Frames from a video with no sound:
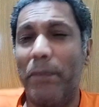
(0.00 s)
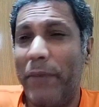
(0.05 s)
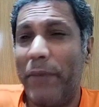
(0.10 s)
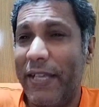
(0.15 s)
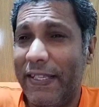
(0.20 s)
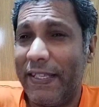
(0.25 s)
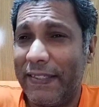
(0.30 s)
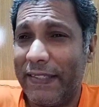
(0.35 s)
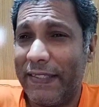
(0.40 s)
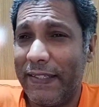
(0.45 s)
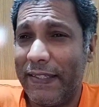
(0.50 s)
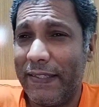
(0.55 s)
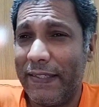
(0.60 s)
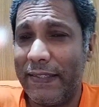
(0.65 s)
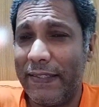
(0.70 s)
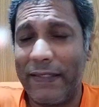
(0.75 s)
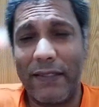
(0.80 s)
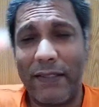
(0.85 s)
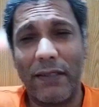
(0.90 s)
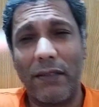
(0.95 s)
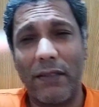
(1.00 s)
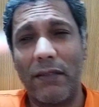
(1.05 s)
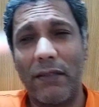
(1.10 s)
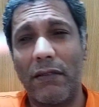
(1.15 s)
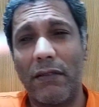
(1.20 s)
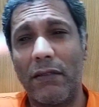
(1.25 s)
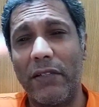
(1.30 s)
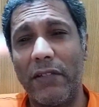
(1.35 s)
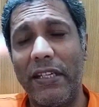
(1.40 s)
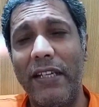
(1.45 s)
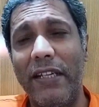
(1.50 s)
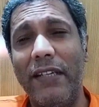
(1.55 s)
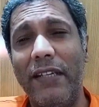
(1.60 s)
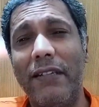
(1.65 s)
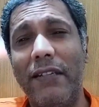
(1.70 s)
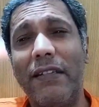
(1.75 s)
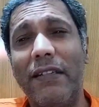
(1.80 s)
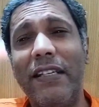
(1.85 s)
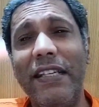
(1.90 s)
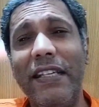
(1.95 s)
bases
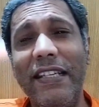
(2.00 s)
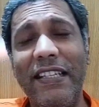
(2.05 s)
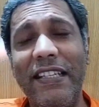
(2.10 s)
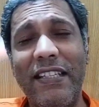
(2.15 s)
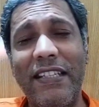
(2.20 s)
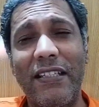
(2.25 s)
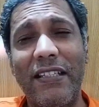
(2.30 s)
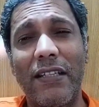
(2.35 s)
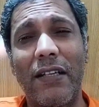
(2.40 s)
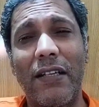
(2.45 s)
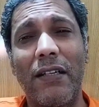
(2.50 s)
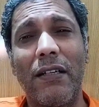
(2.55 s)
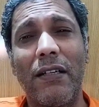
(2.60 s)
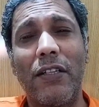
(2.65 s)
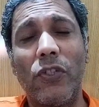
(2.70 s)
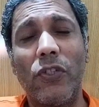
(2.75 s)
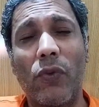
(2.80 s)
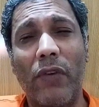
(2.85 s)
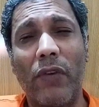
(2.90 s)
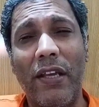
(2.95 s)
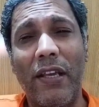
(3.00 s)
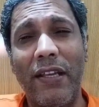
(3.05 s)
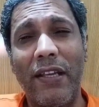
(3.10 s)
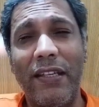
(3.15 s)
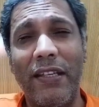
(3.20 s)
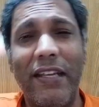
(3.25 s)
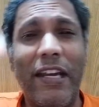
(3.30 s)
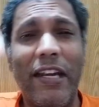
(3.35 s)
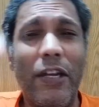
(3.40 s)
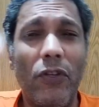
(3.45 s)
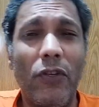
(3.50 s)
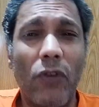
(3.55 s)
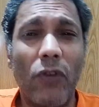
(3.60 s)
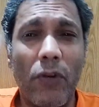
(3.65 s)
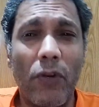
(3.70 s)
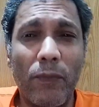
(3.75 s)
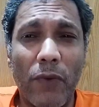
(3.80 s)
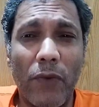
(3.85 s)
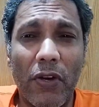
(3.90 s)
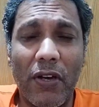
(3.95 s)
in eastern Ukraine, in
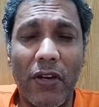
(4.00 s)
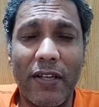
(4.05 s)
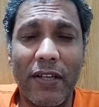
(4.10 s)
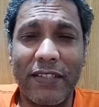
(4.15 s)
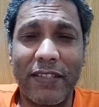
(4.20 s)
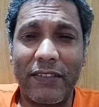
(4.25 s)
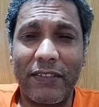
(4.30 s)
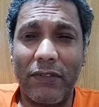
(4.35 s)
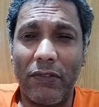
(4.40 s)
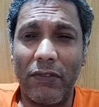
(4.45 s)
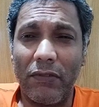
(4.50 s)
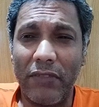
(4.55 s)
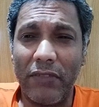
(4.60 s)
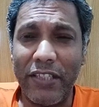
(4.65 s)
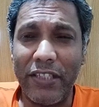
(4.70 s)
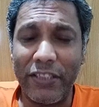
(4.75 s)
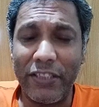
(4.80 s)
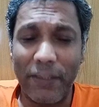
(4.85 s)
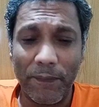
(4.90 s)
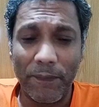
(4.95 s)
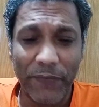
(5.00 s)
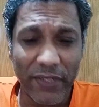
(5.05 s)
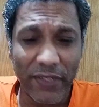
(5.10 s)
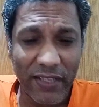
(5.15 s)
Donbass region.